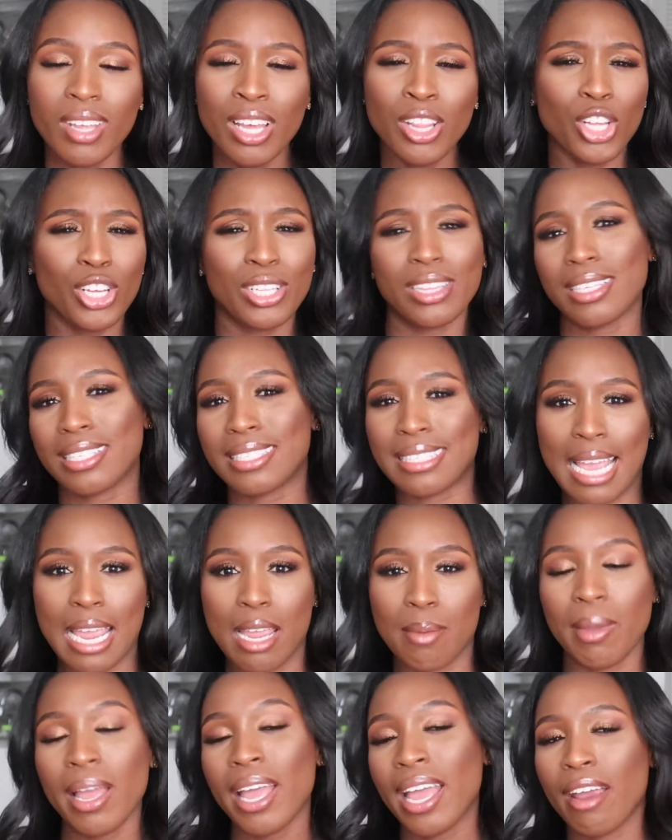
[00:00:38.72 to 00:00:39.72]
looked the
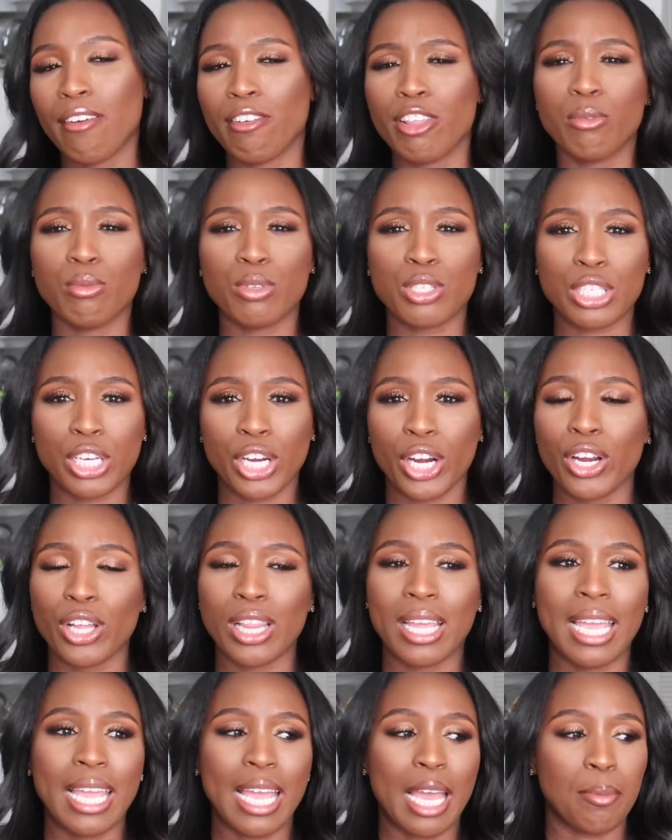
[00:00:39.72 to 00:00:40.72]
same. Everything was
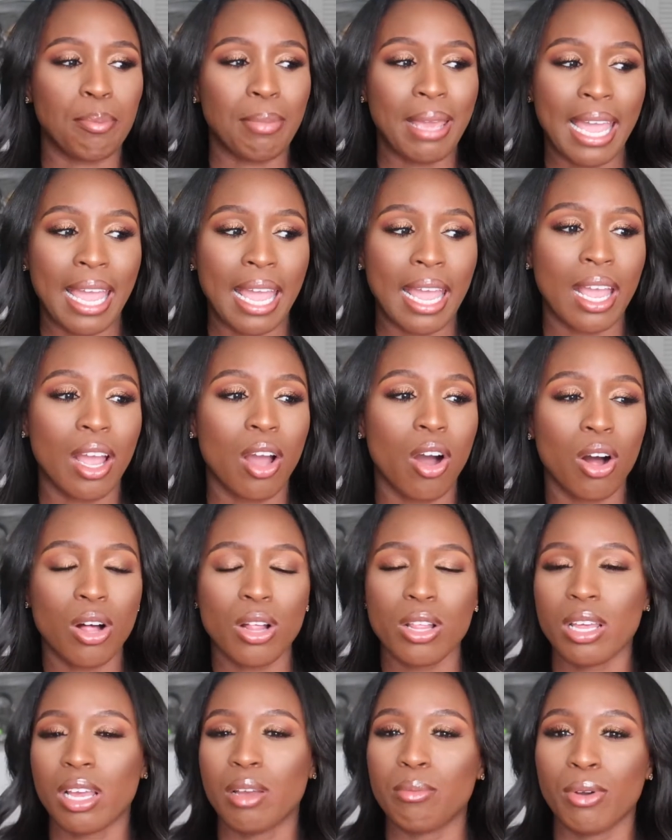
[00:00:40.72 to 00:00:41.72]
girly and pink.
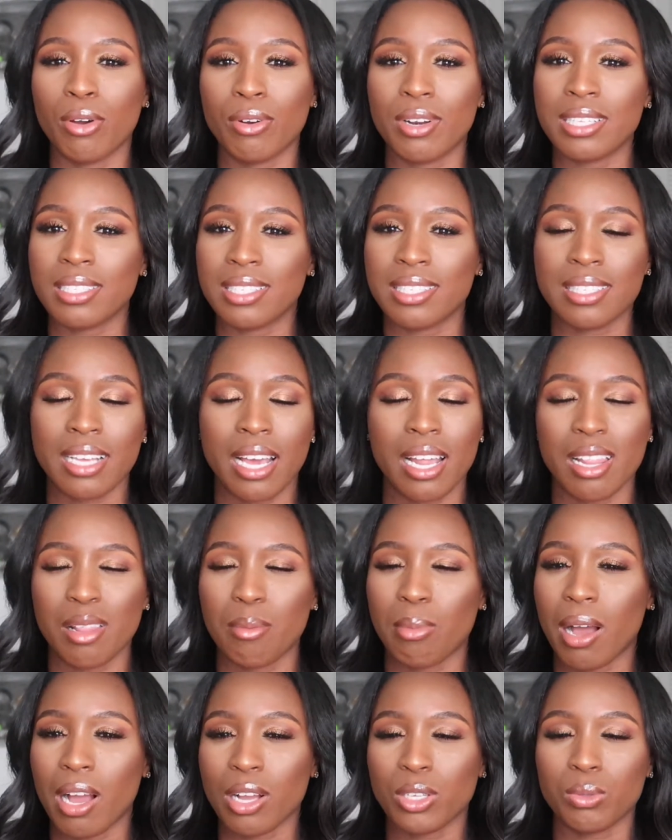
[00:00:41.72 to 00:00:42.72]
All of the components inside of
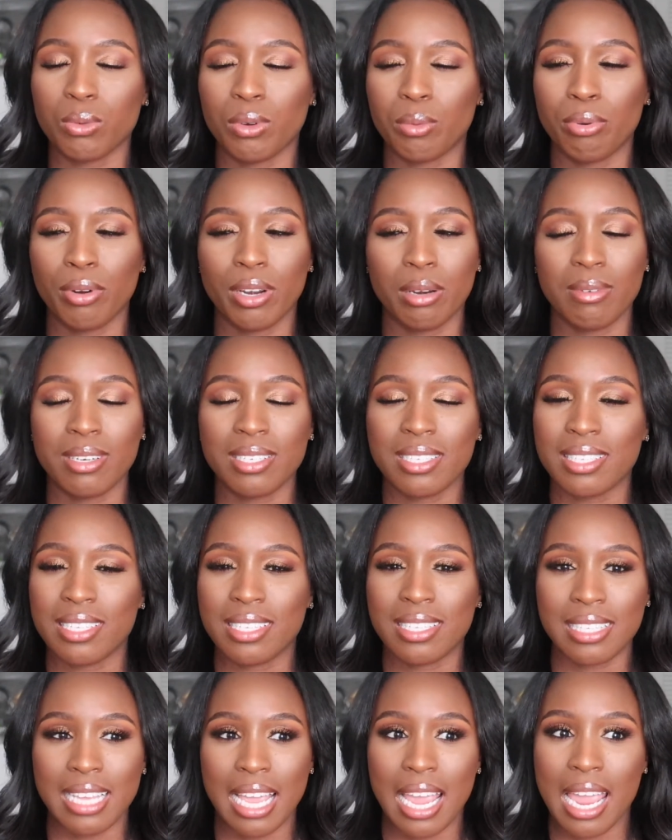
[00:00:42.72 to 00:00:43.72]
the box were pretty much the
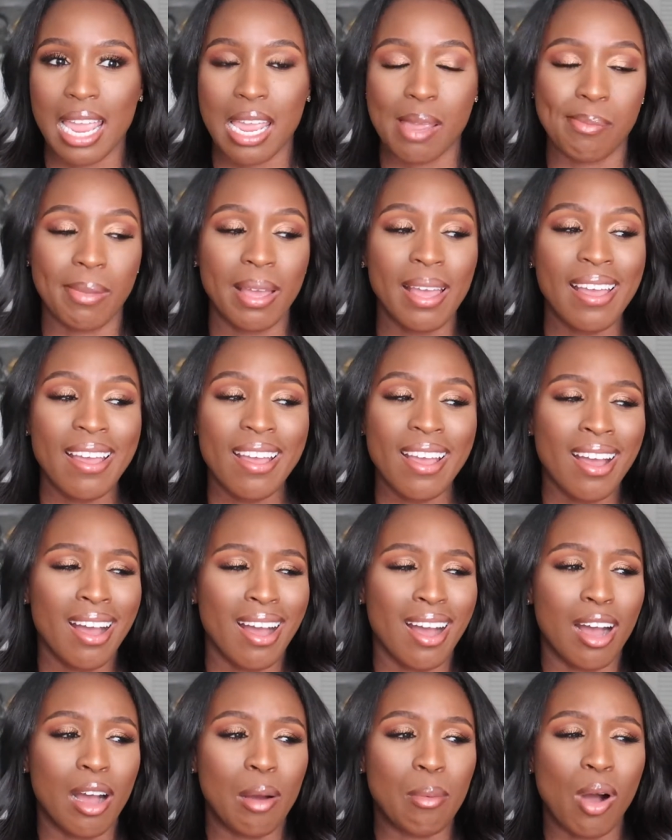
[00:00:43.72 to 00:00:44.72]
same.
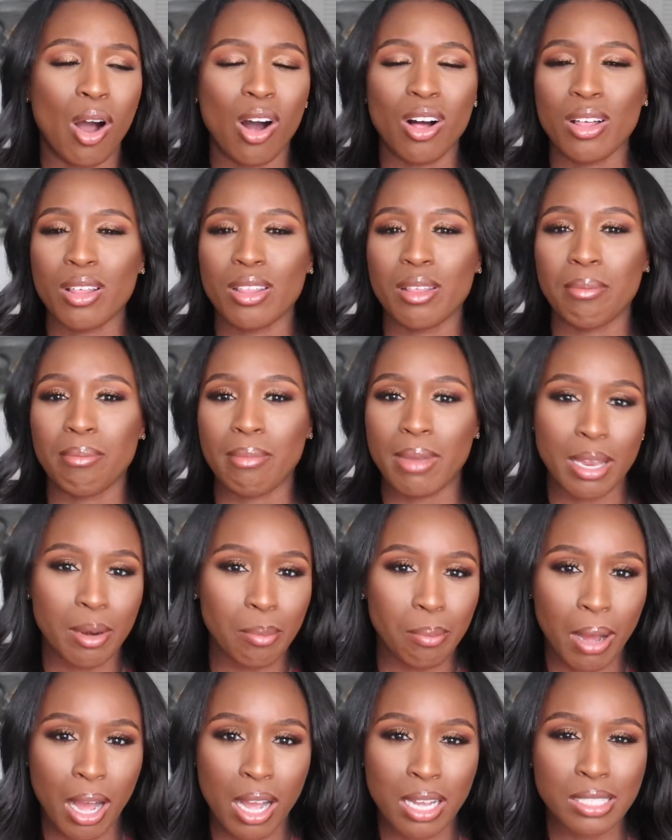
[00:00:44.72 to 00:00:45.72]
All of the
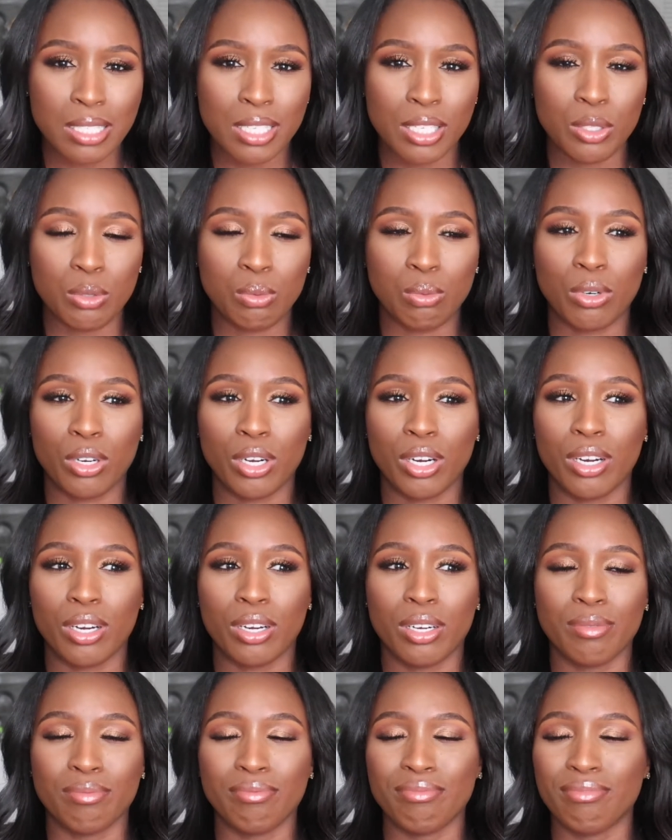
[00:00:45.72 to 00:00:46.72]
men boxes
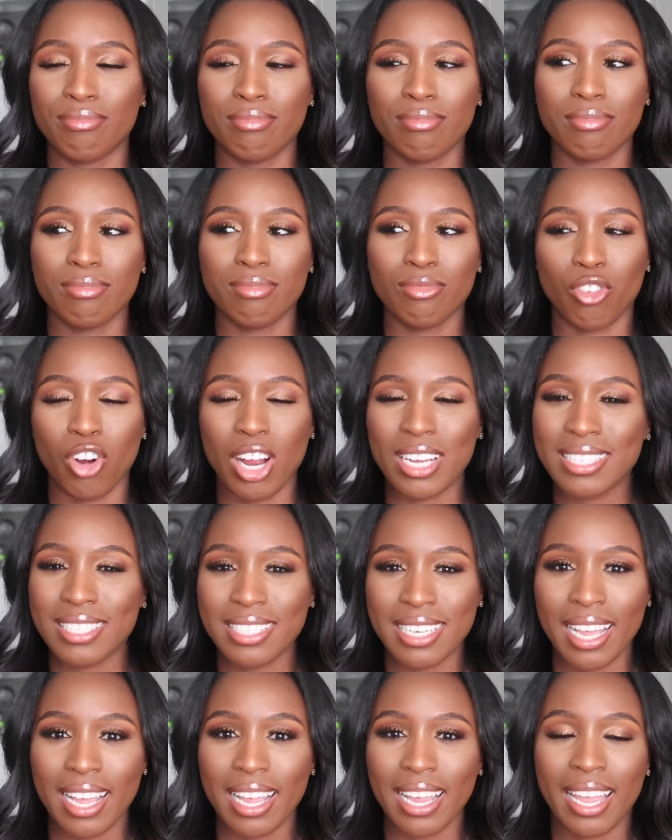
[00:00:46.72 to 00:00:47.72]
were
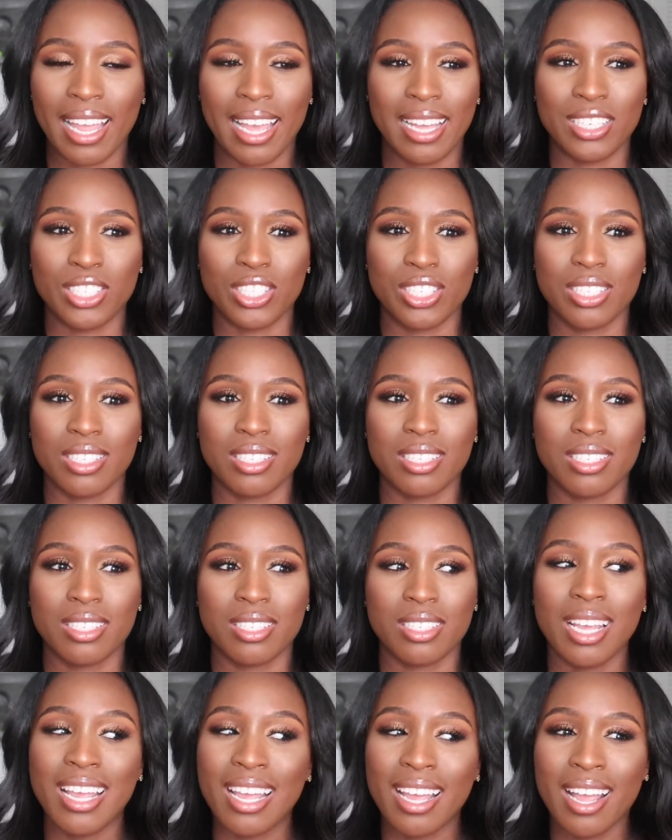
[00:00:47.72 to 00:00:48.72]
rustic and
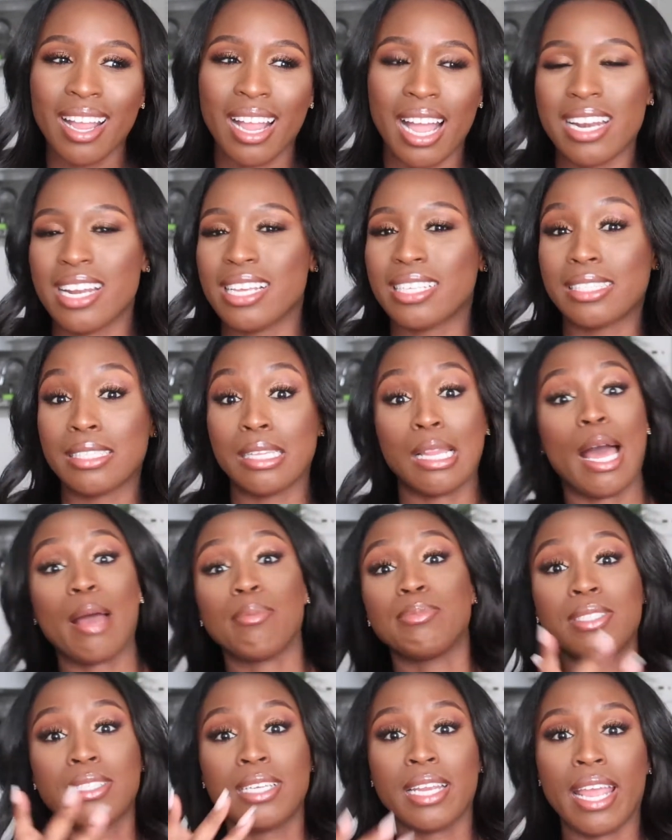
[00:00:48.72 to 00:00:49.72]
just kind of
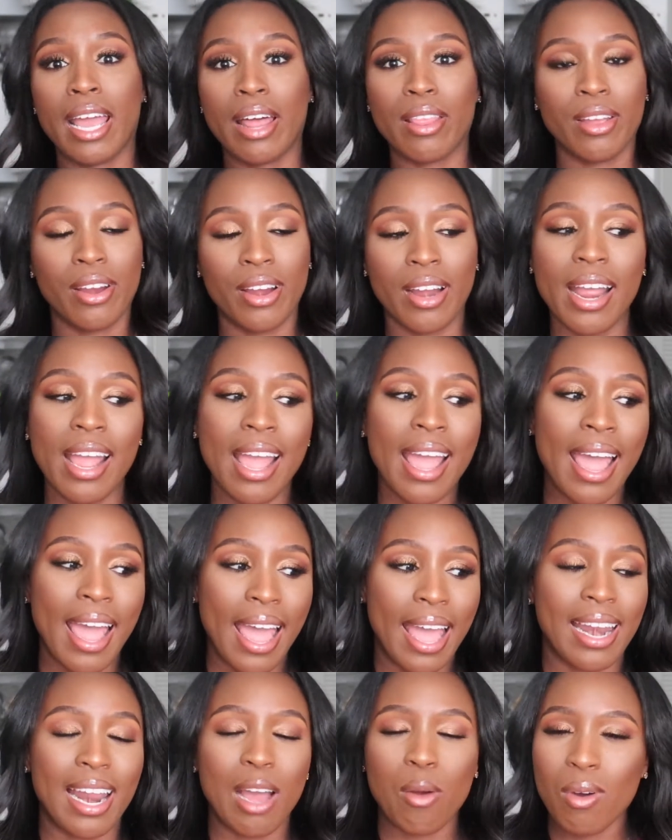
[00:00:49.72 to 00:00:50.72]
slapped together.
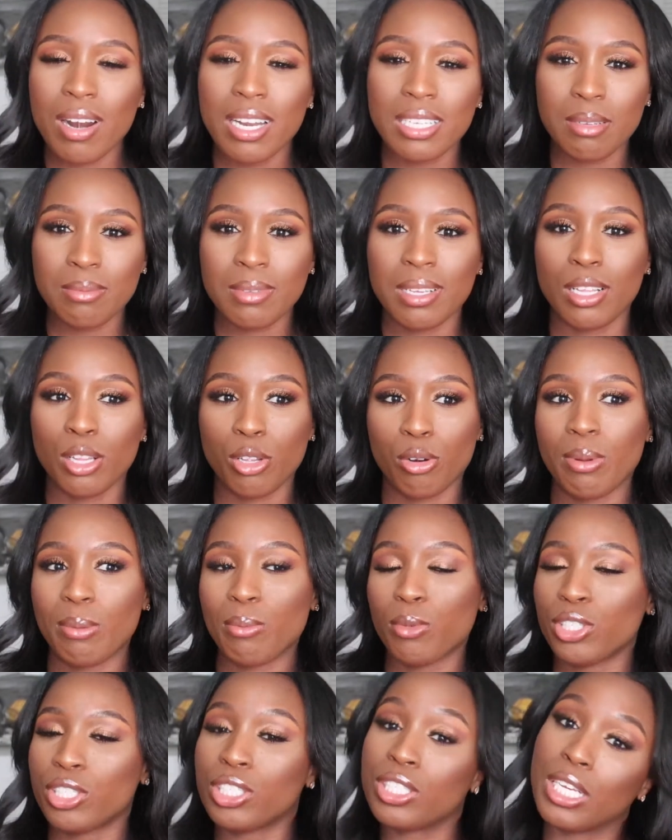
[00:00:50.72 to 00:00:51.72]
And I wanted something a little bit
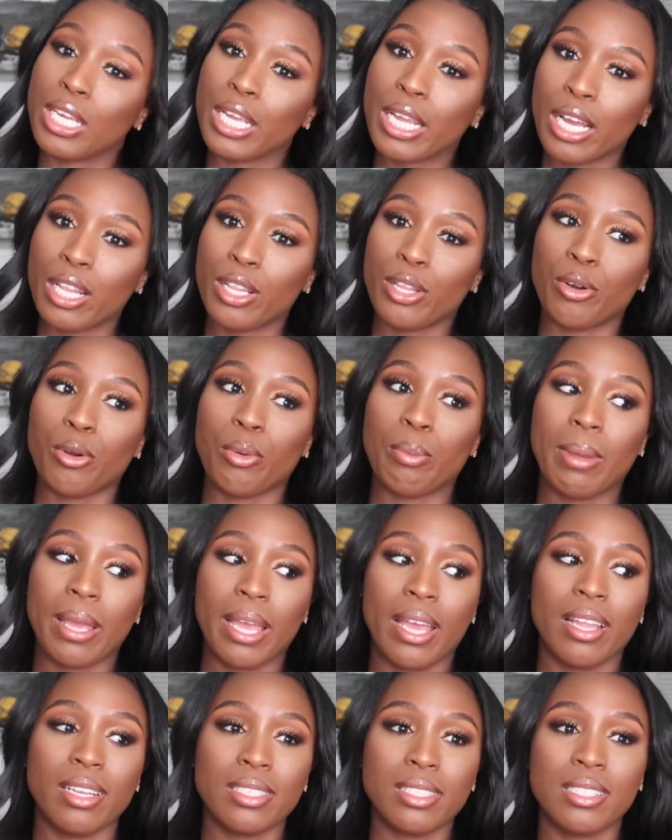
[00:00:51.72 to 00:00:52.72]
more chic, a little
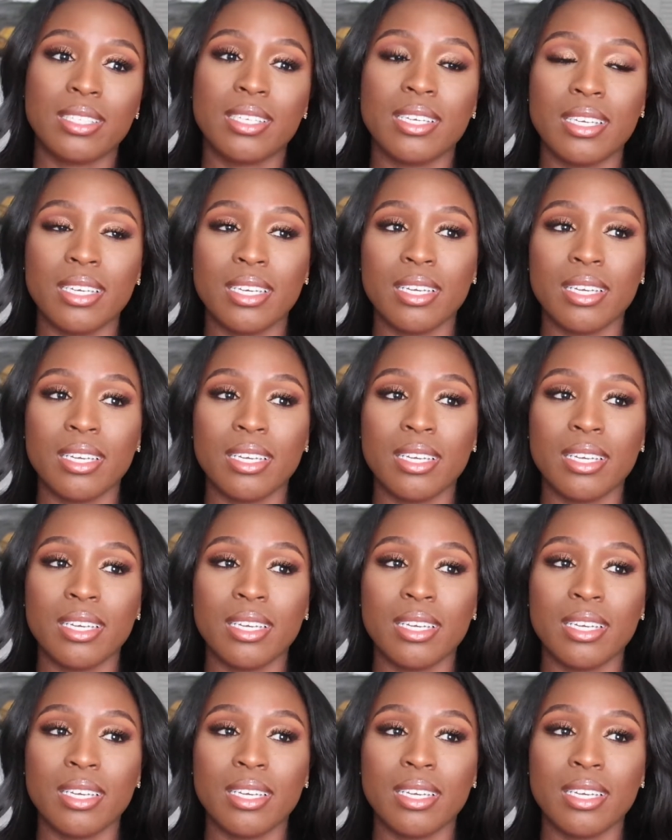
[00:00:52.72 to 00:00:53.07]
bit